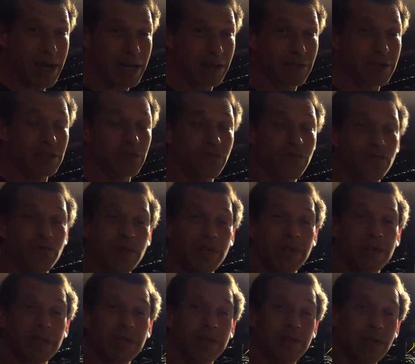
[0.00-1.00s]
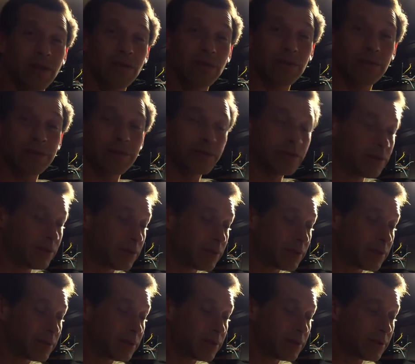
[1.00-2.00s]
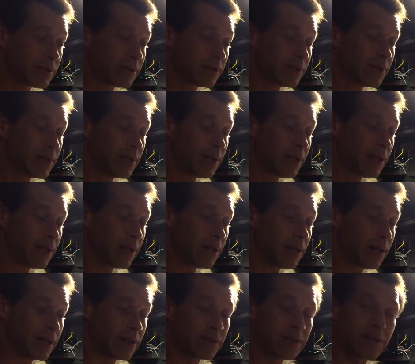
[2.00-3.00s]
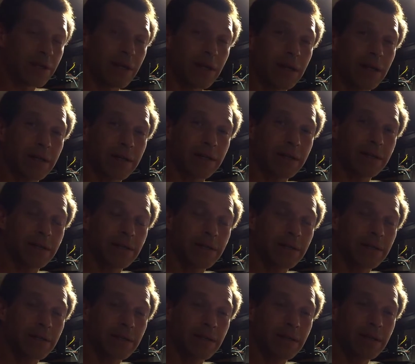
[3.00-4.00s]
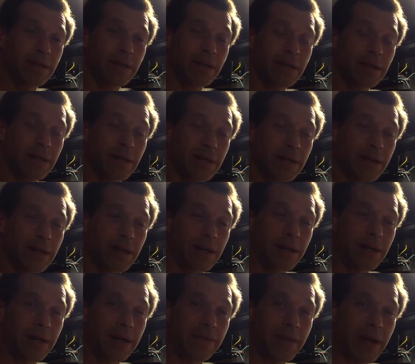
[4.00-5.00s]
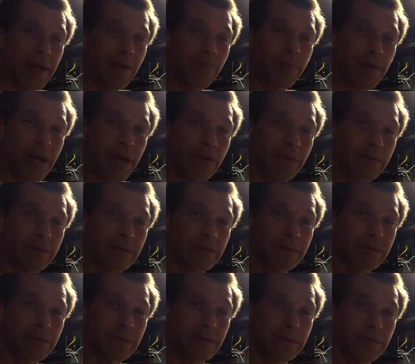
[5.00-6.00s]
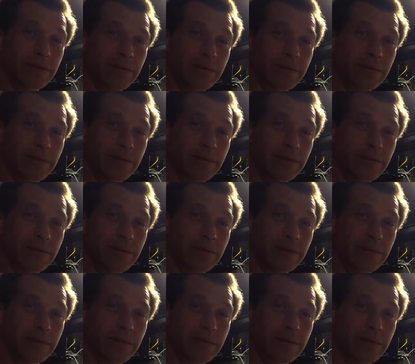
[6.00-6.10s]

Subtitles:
batteries really don't lose a ton of amp hours.